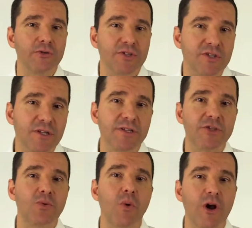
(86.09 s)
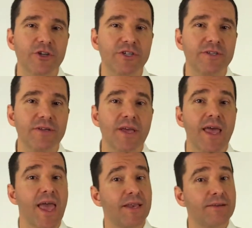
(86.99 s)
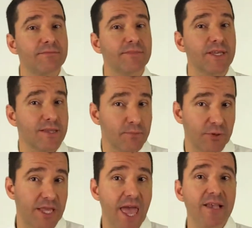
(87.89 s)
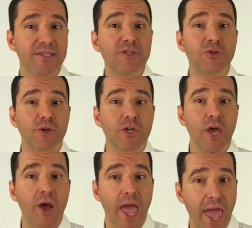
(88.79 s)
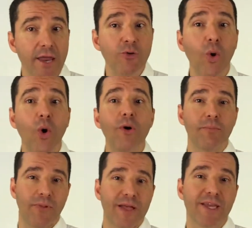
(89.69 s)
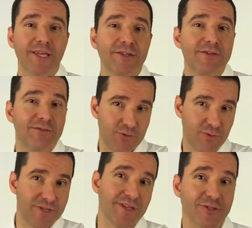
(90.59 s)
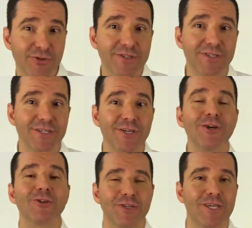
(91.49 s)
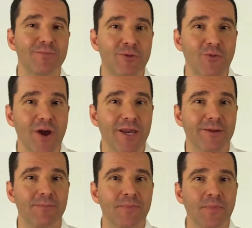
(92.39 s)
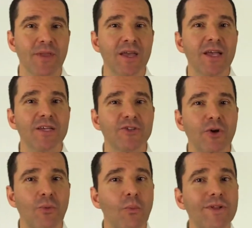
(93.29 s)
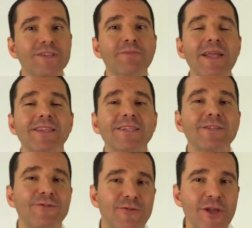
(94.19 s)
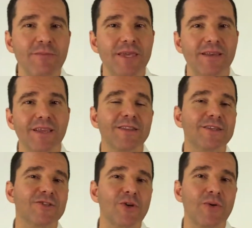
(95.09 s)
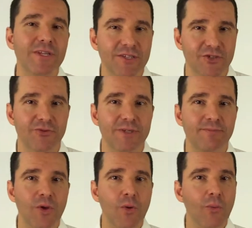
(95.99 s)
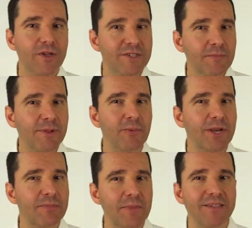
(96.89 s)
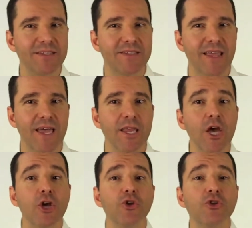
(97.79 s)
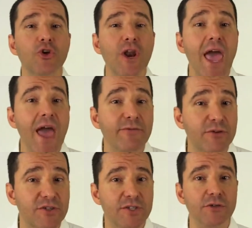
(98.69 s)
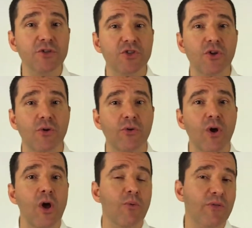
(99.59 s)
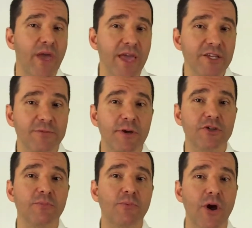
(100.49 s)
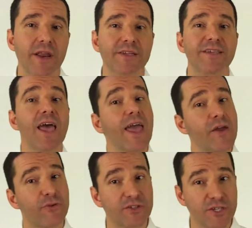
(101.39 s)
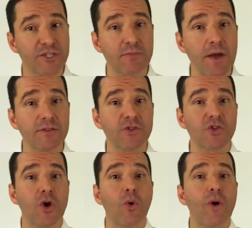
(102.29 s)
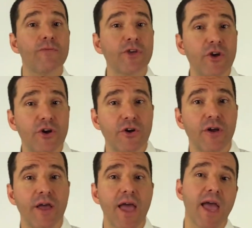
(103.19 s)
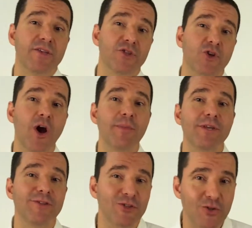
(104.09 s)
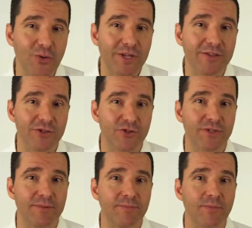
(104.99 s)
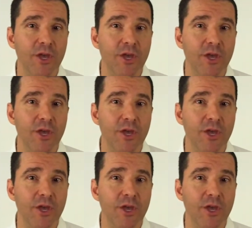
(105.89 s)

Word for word: you'll still need to wash it and either put gas into it and or plug it in to electricity to keep it running. So what does maintenance free mean in the stone industry? Well, simply what it means is that you do not have to seal a stone with any special product every six months or every year, as is common in the stone industry.